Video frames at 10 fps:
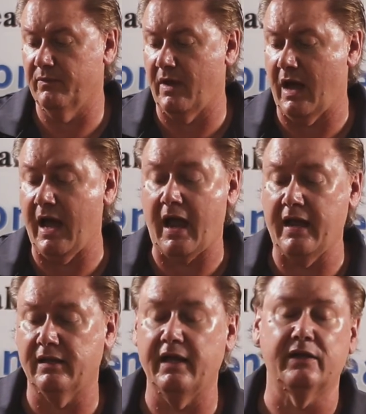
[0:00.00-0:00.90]

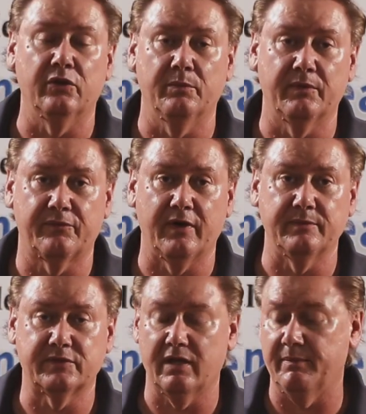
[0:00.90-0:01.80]
I like aluminum
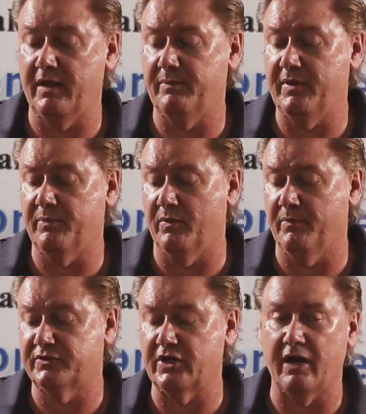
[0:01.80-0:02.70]
frames. Many
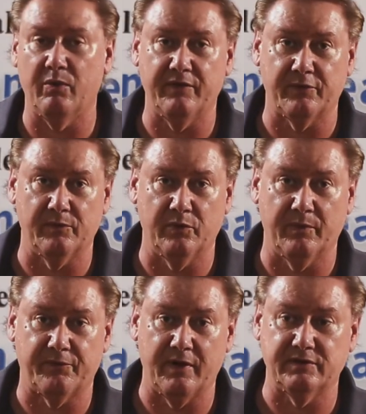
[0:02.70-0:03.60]
people shy away from
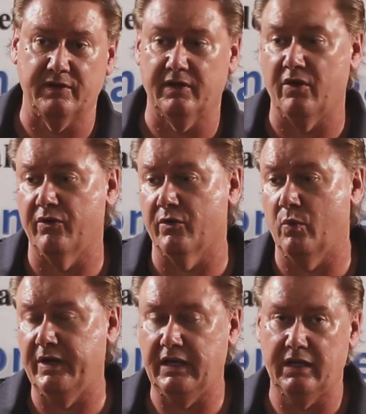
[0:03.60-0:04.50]
aluminum frames. They think, oh, they're
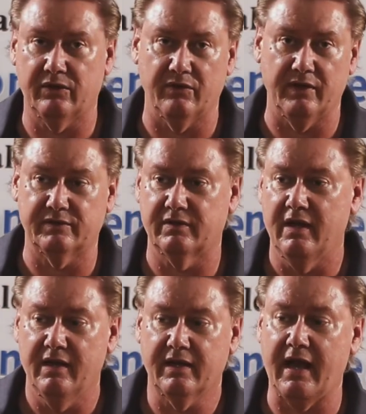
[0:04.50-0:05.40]
weak. They're this
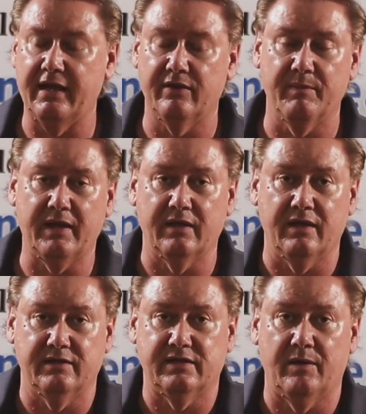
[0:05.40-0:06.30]
guy. They're making
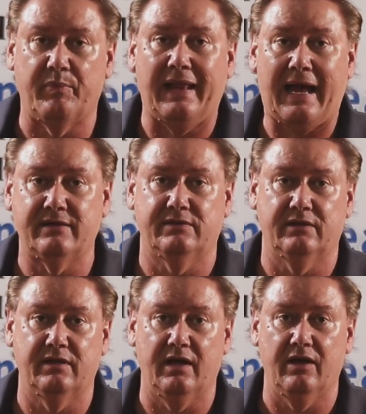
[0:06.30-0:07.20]
guns out of
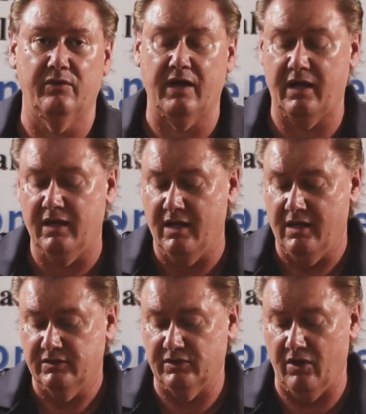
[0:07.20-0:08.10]
plastic today. Okay,
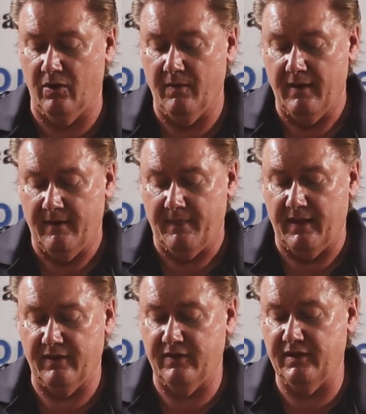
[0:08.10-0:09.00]
so
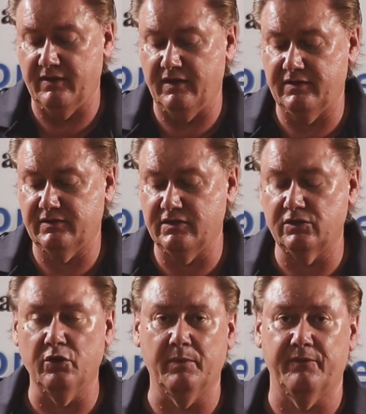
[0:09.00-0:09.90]
these
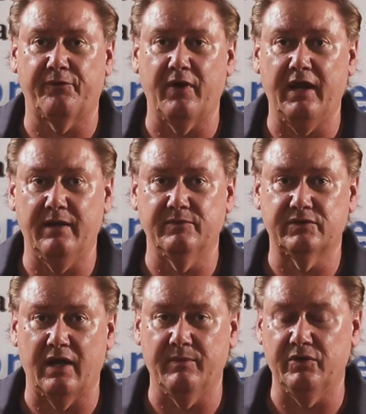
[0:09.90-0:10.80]
aluminum
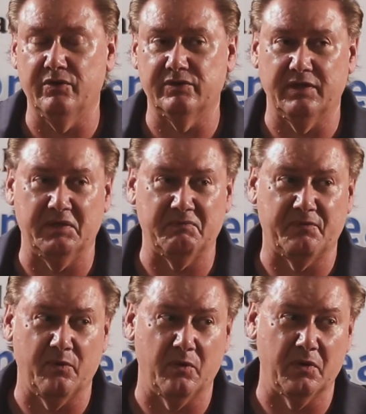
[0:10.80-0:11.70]
frames, I've been using them
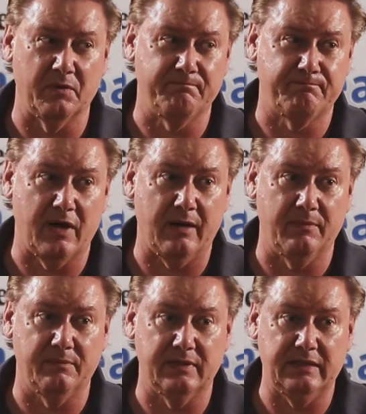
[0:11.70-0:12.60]
for
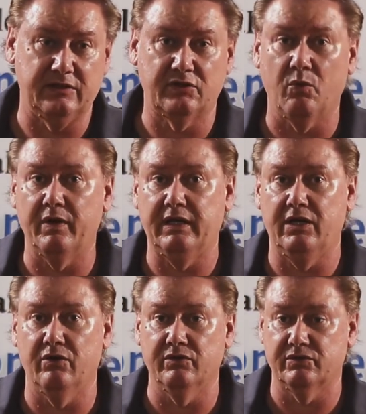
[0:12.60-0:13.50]
probably 20
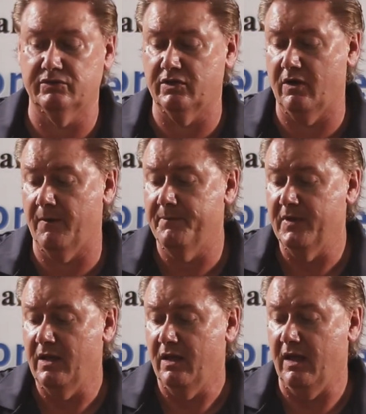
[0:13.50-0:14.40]
years or so,
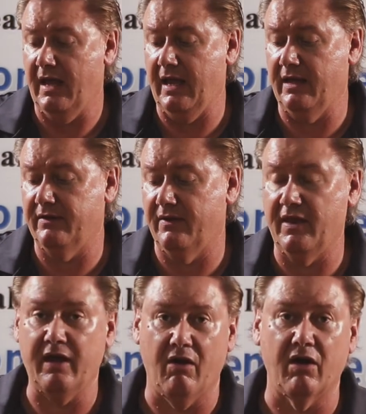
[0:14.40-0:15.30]
and
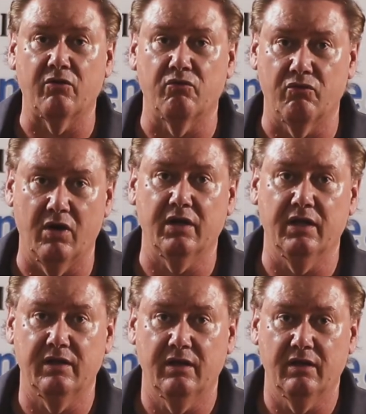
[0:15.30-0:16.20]
they are
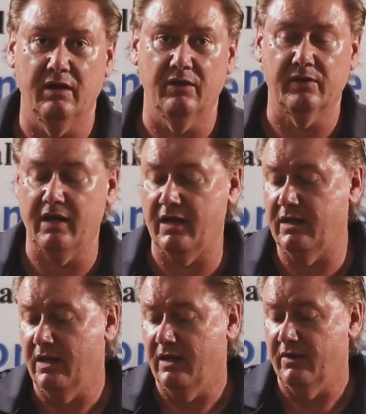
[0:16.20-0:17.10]
rugged.
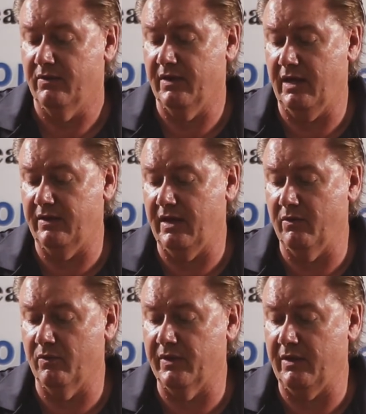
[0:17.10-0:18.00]
Okay,
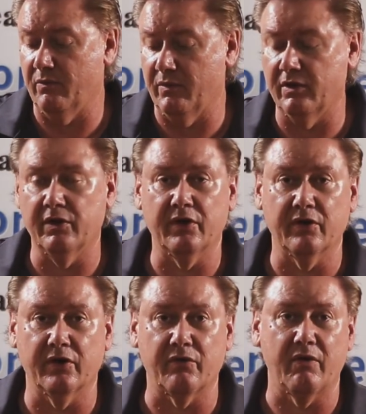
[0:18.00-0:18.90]
they really
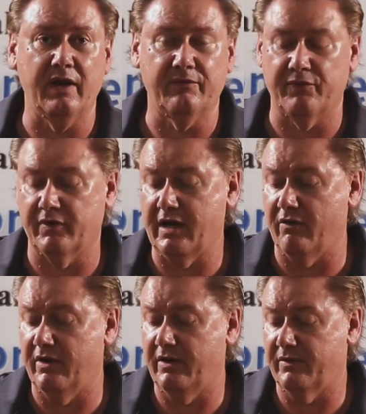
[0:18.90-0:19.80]
are great for
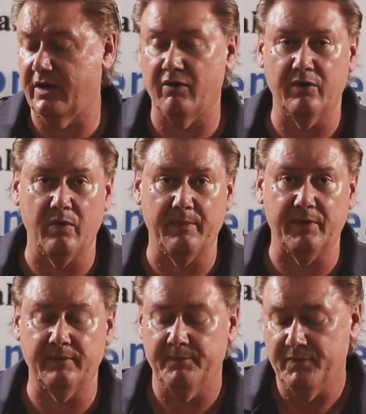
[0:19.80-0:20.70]
carry
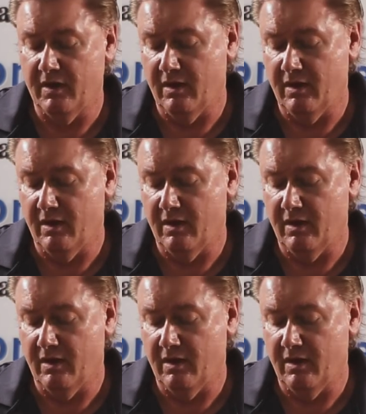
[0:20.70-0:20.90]
weapon.